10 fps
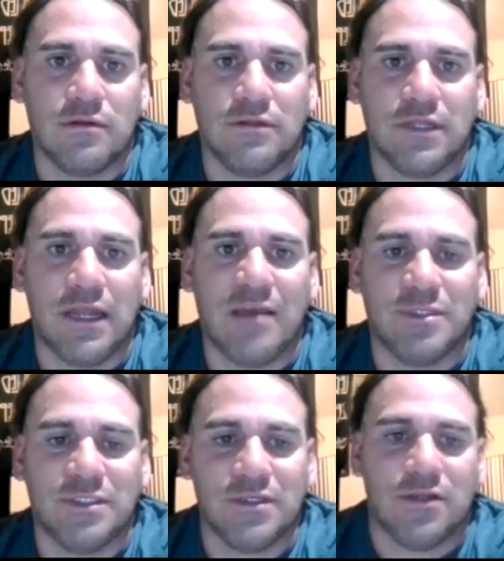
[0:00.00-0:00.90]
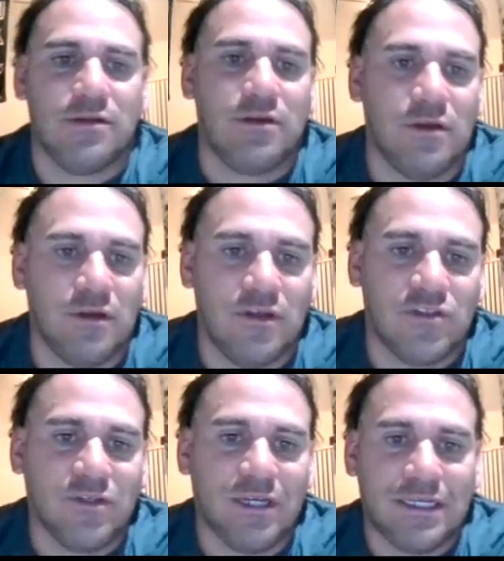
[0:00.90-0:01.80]
Look at that happy sun.
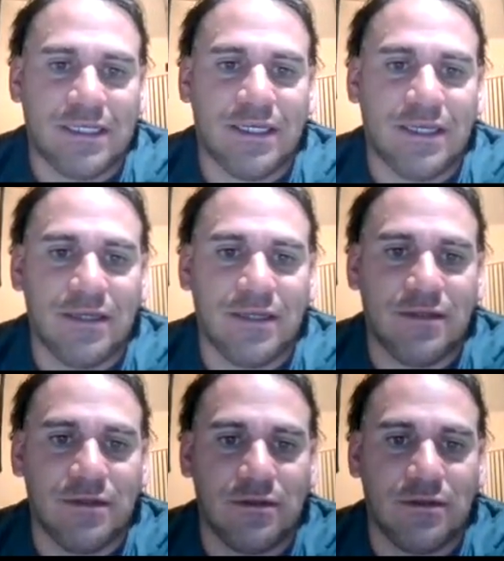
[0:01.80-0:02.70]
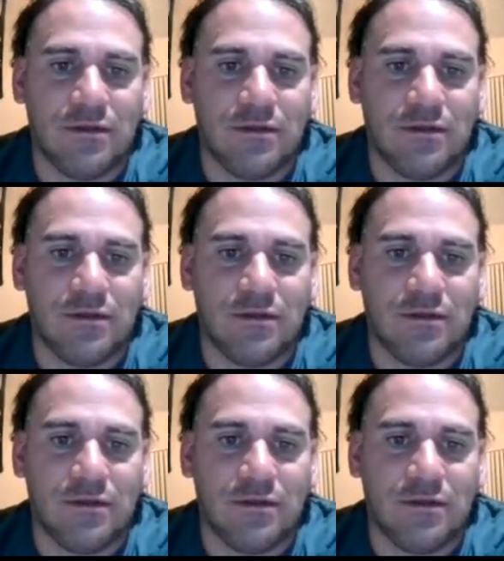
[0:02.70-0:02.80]
So you got a kid